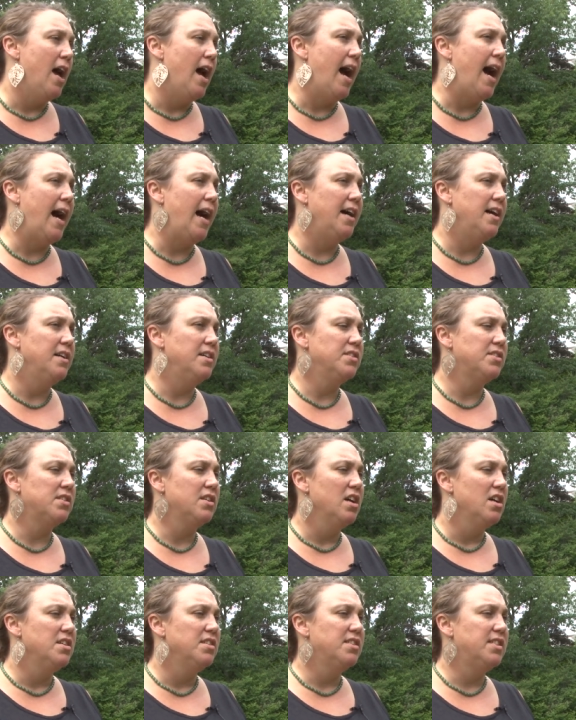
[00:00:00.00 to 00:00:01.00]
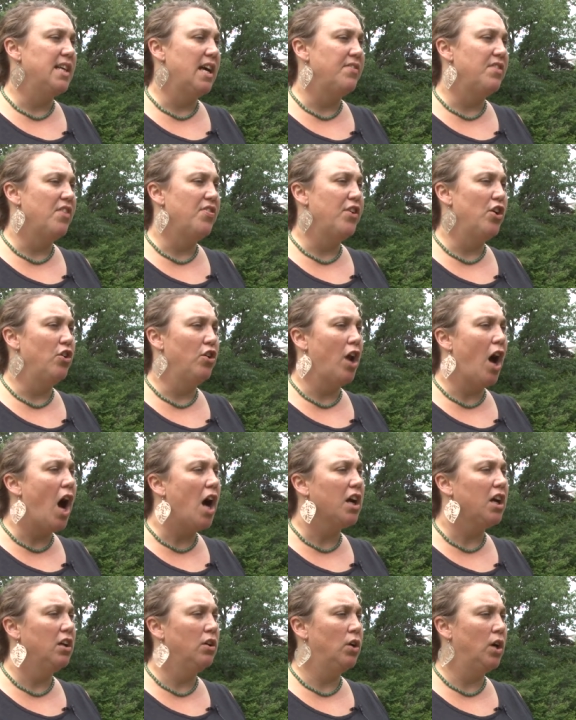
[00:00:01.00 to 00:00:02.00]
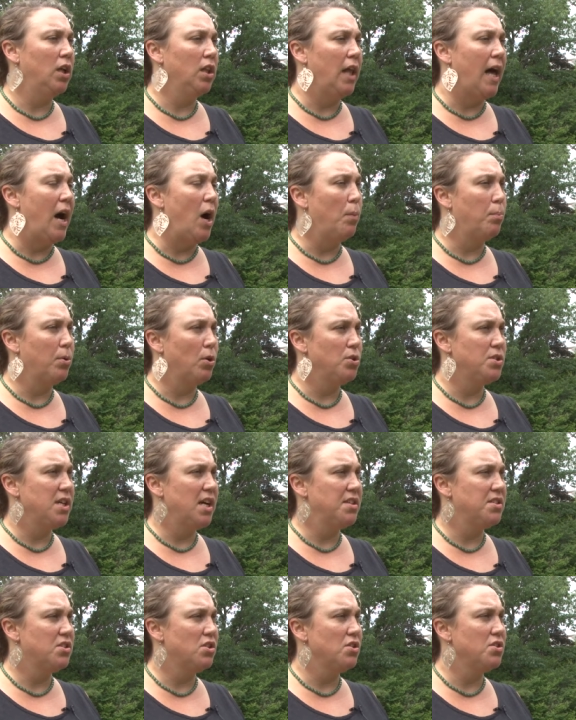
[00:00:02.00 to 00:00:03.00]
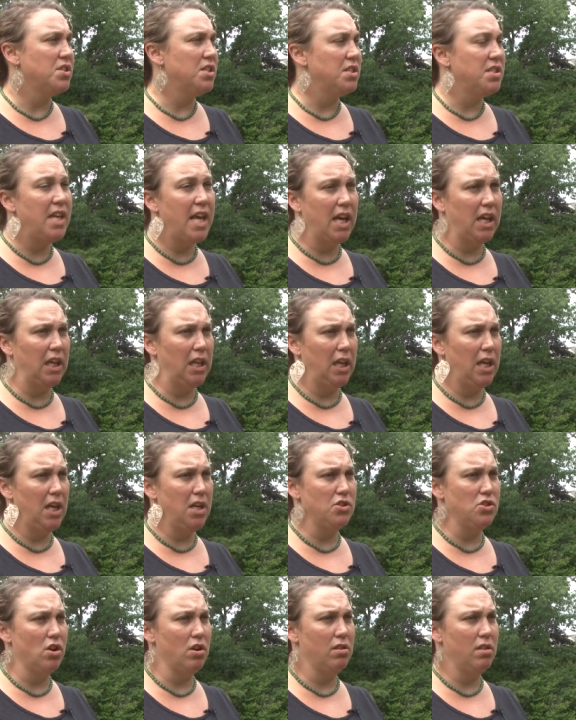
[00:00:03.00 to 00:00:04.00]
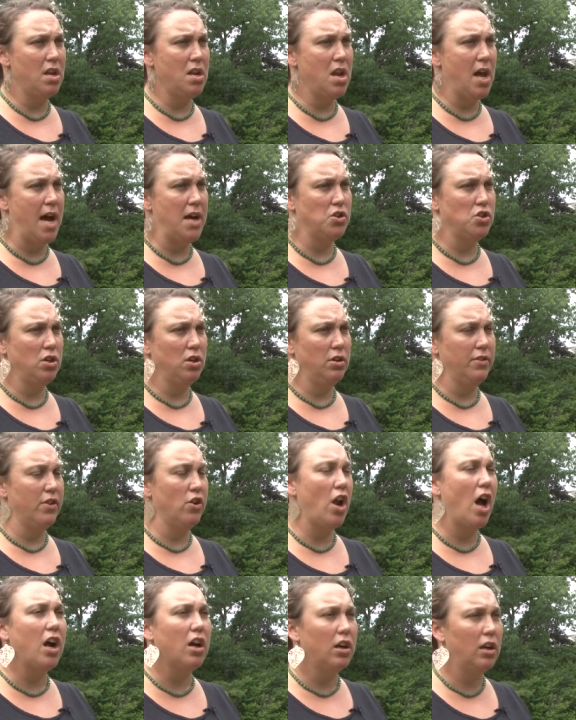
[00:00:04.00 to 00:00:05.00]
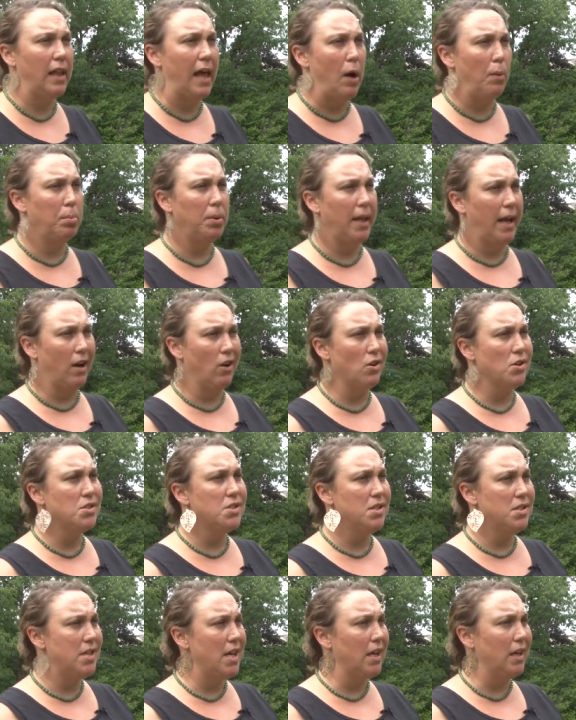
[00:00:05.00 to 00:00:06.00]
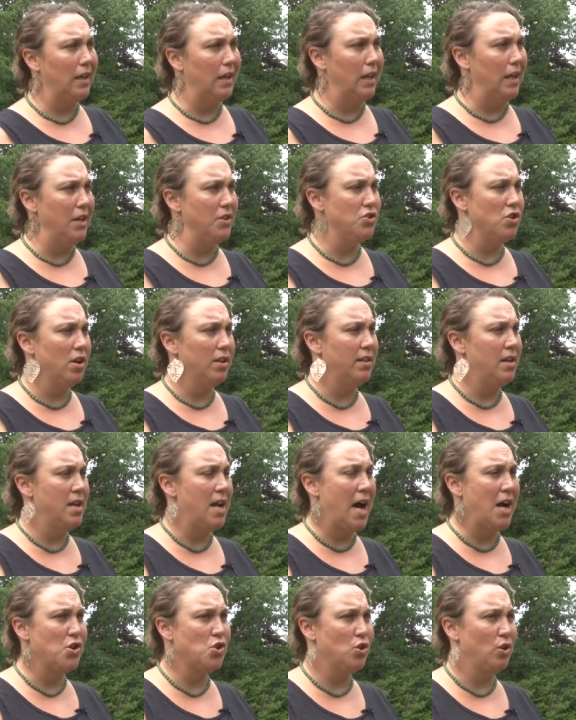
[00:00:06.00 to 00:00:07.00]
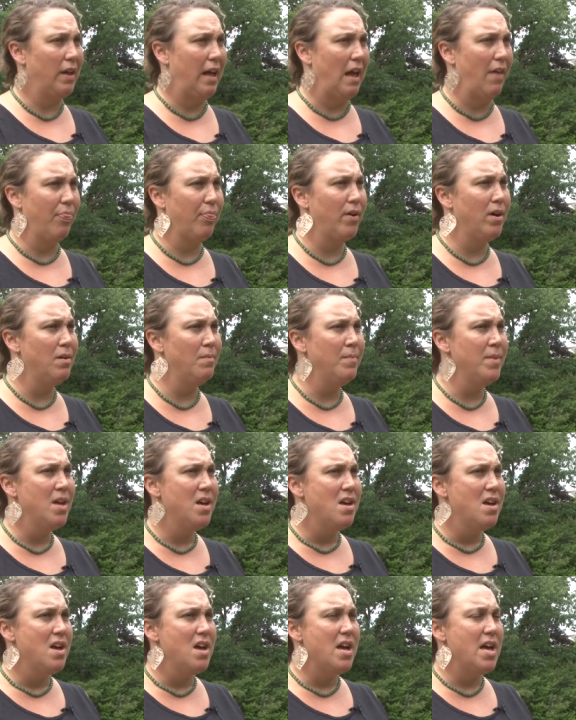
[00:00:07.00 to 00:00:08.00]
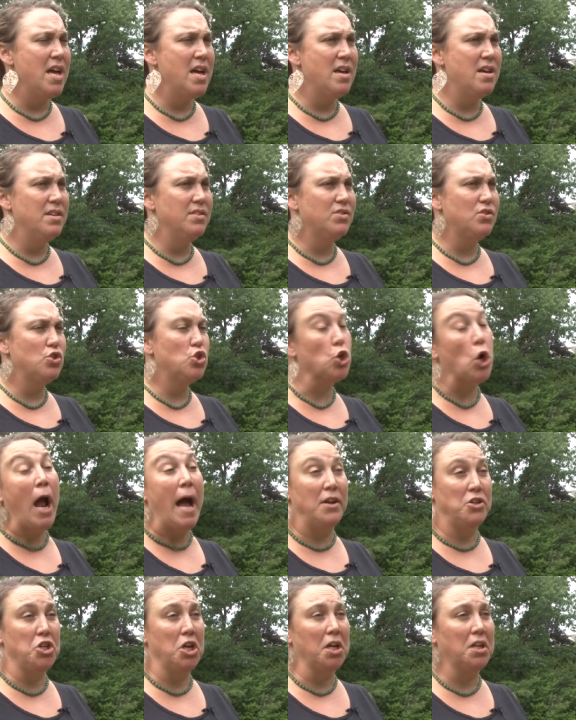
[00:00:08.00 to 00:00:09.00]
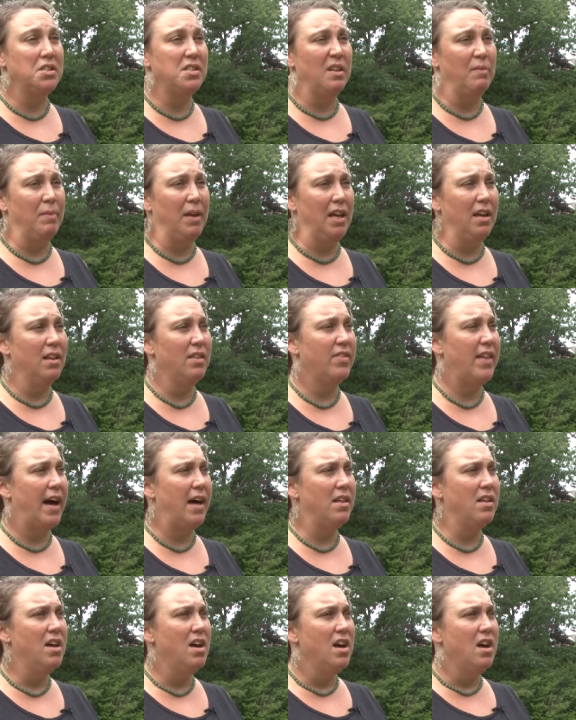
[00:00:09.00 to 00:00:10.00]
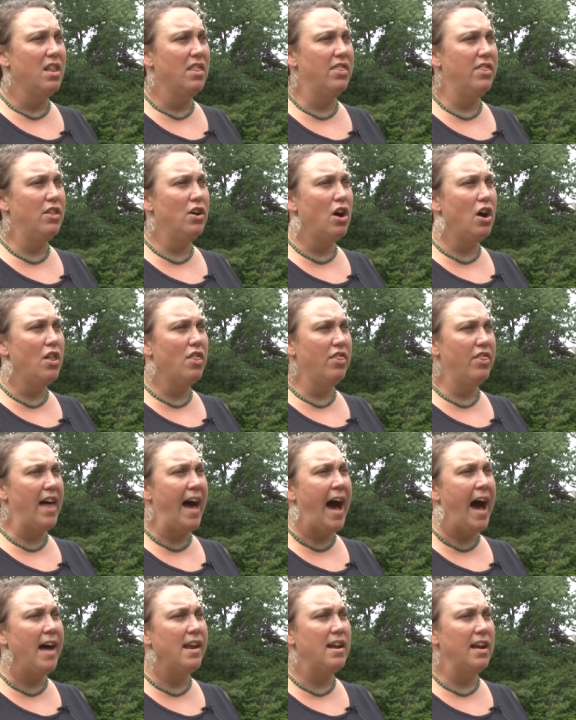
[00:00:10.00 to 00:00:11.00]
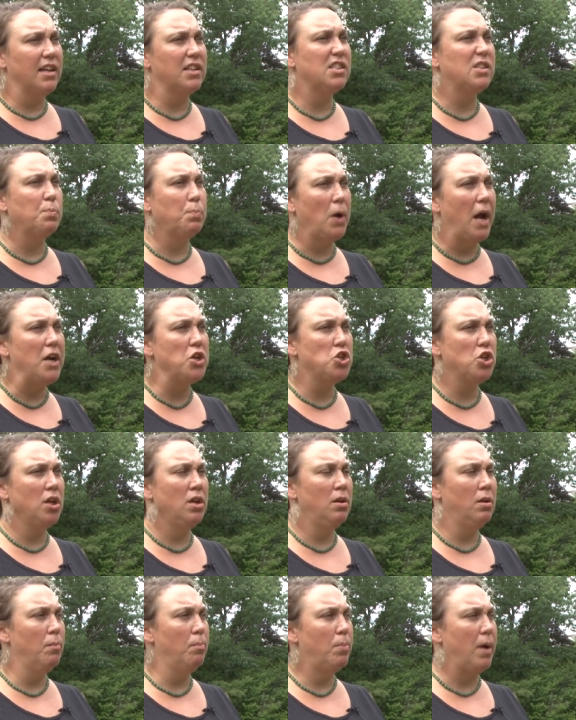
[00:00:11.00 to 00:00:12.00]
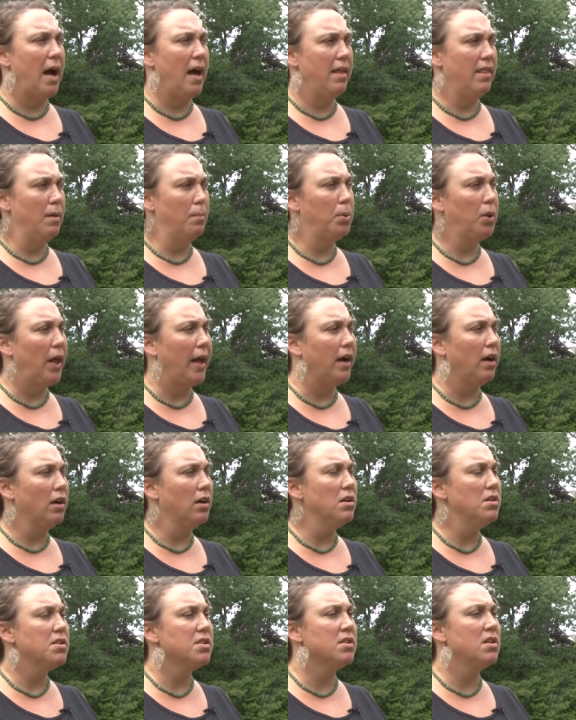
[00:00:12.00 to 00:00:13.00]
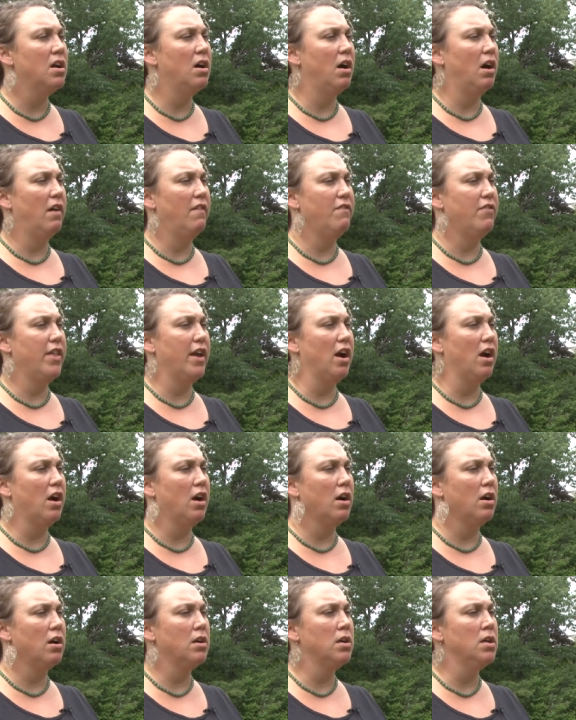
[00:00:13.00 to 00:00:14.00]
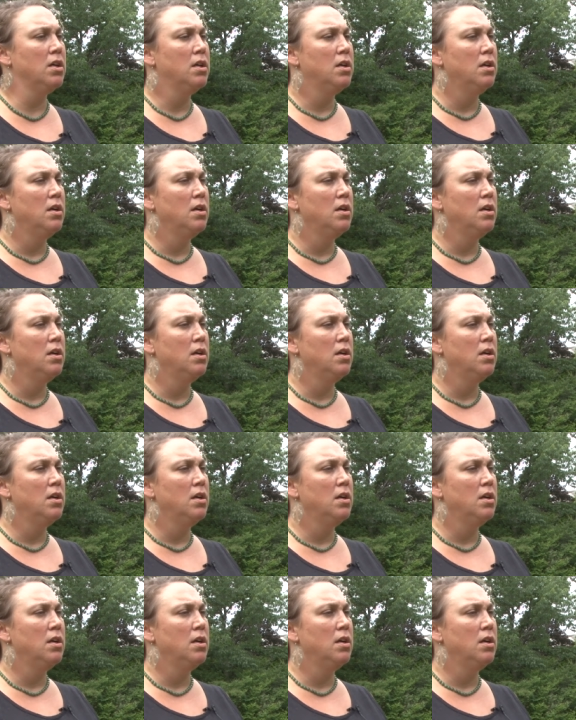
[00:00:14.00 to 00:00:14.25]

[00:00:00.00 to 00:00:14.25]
has said that they're not going to allow protesters to take a knee during the national, they're not going to allow players to take a knee during the national anthem is tragic to me. That the, that expression by the players of their,